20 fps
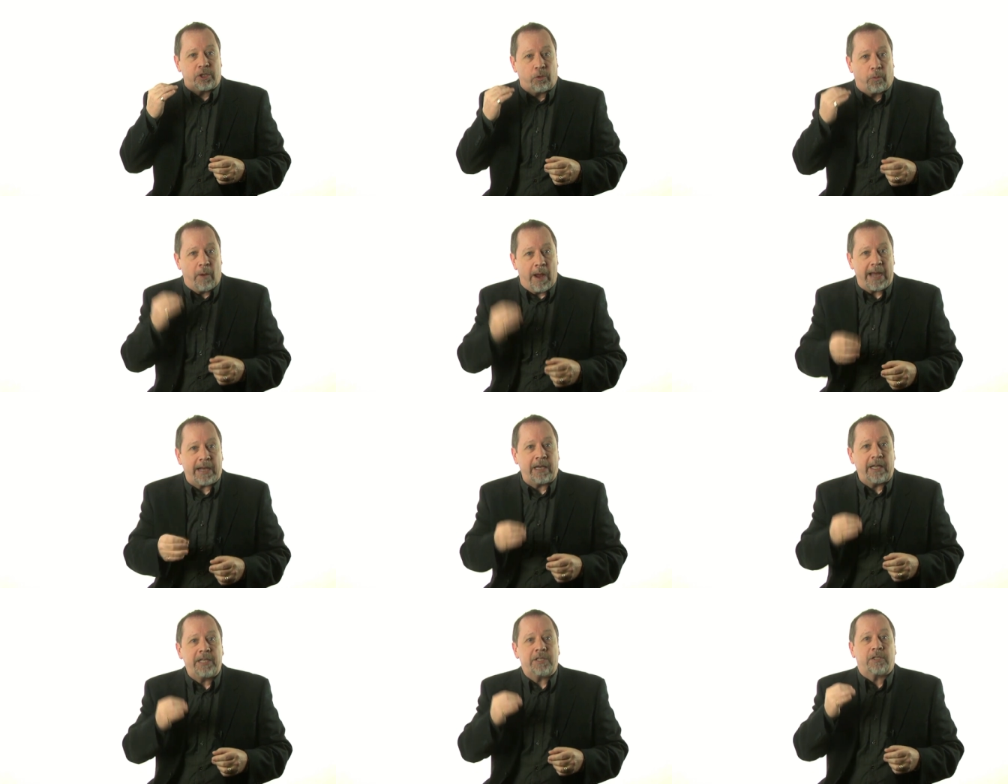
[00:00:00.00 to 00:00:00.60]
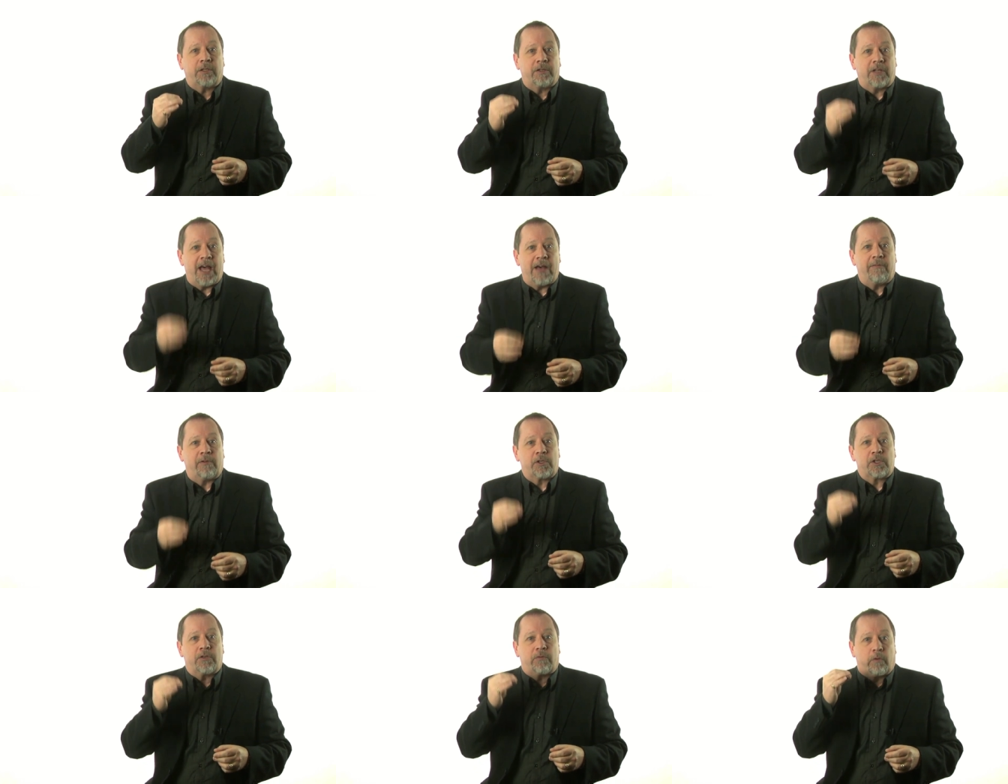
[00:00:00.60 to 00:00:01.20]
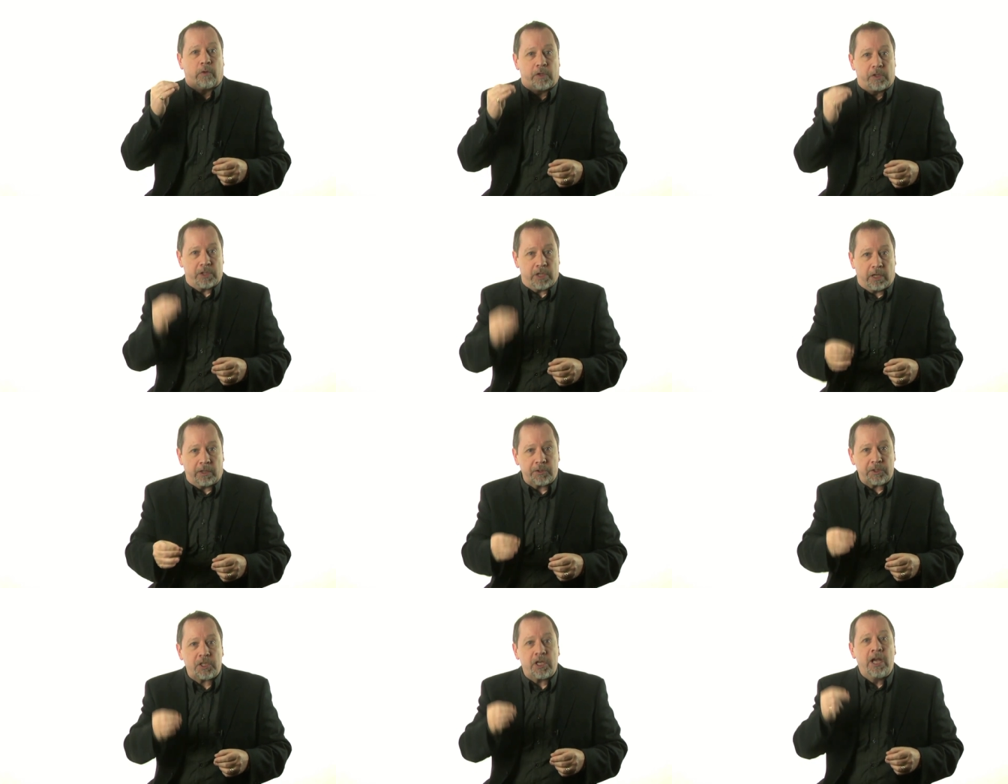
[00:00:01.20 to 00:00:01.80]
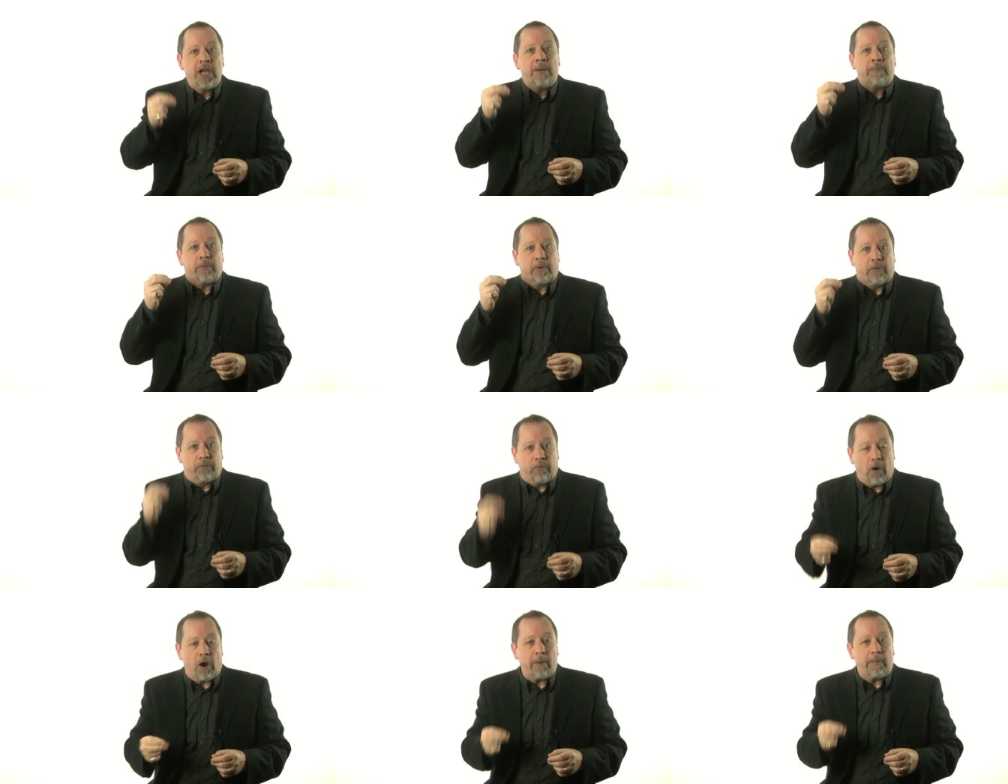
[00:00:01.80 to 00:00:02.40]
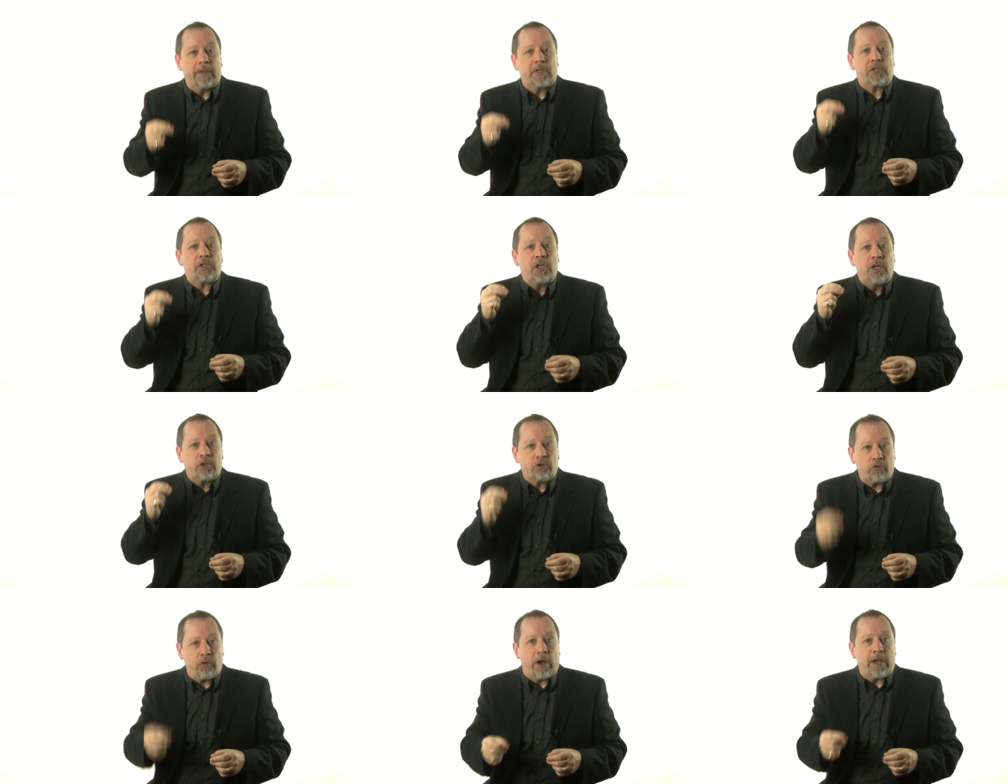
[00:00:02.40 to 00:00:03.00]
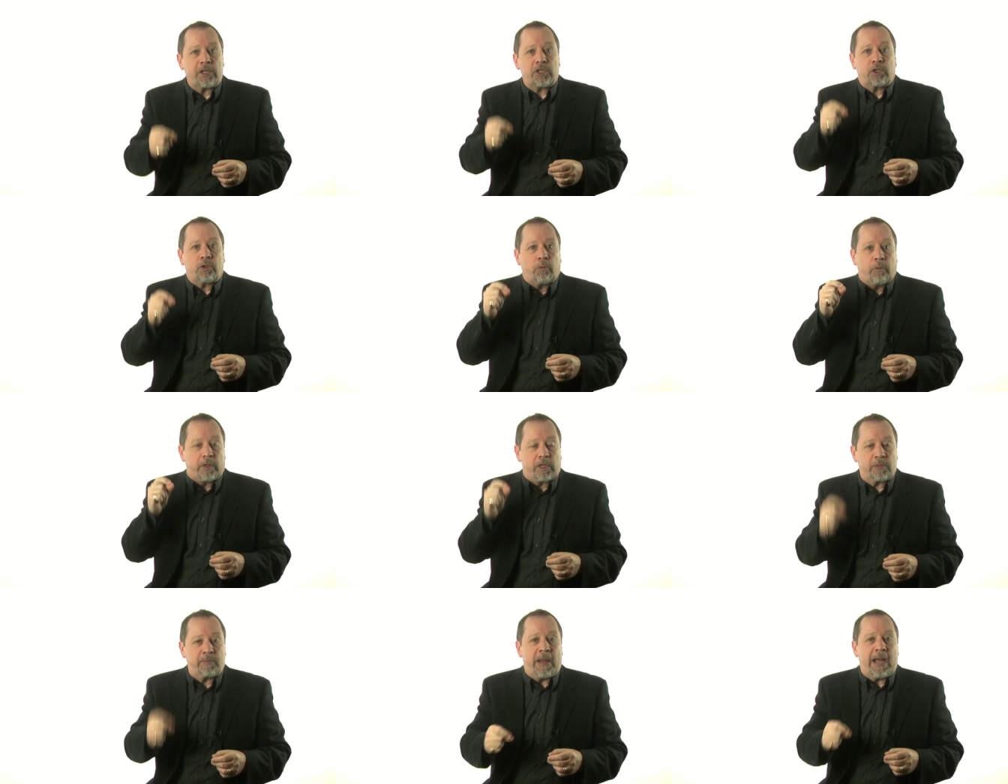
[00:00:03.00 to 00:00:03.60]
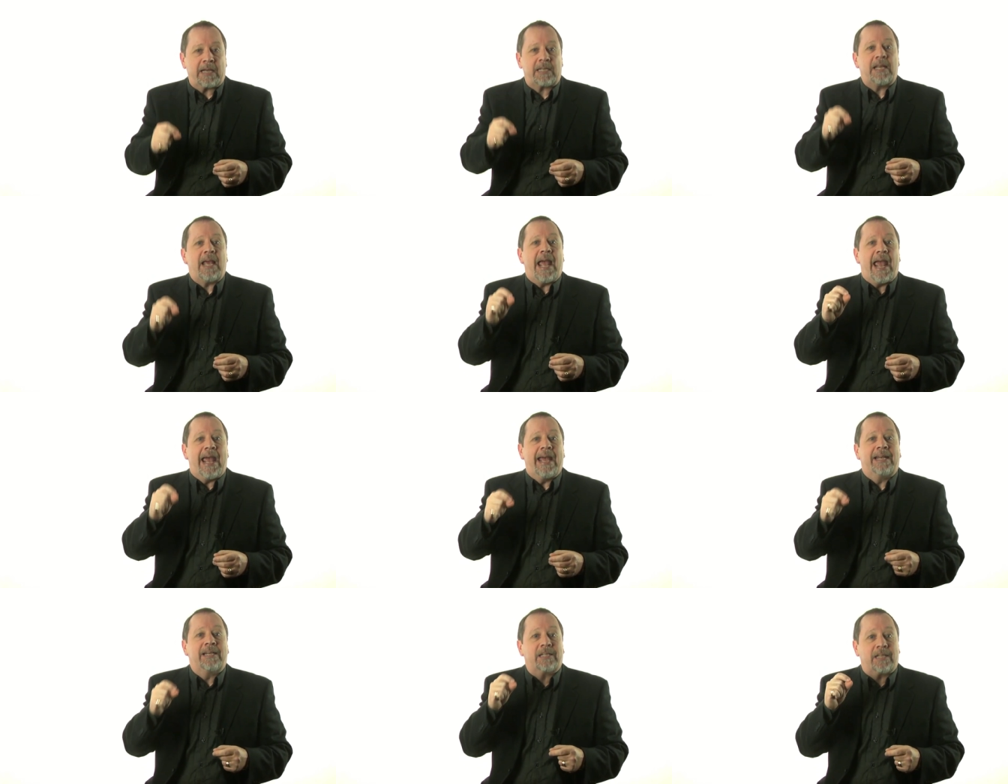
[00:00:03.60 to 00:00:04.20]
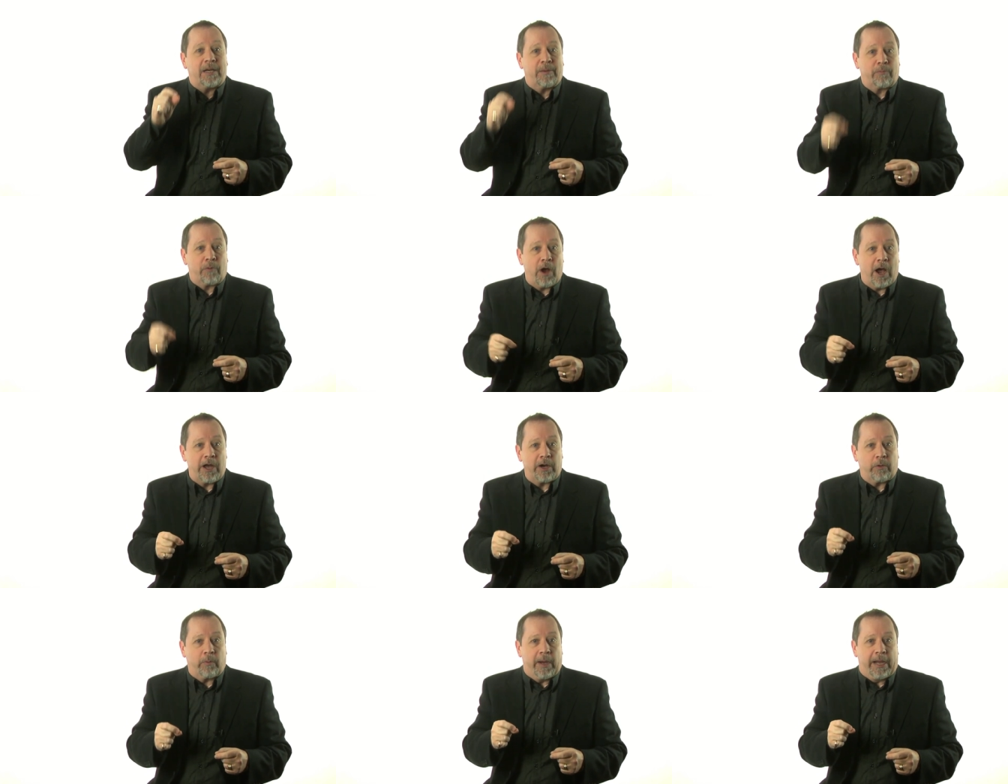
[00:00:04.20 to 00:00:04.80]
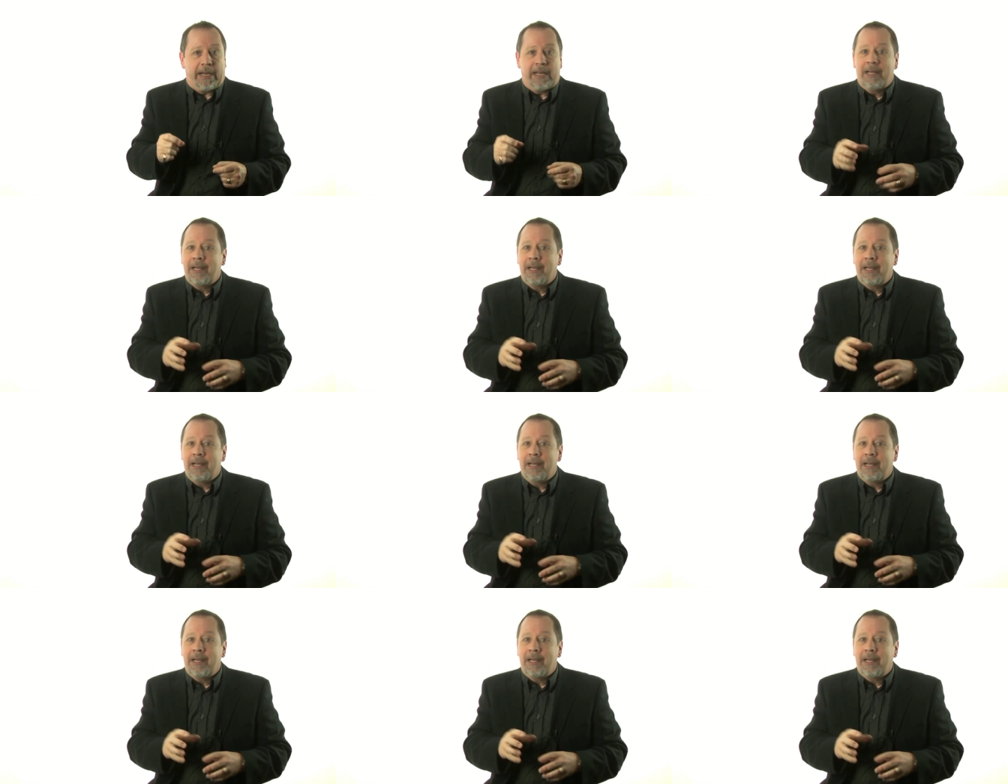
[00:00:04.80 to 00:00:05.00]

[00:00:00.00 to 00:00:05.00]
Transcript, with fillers: directly to levels of results, performance, trust, respect, and camaraderie.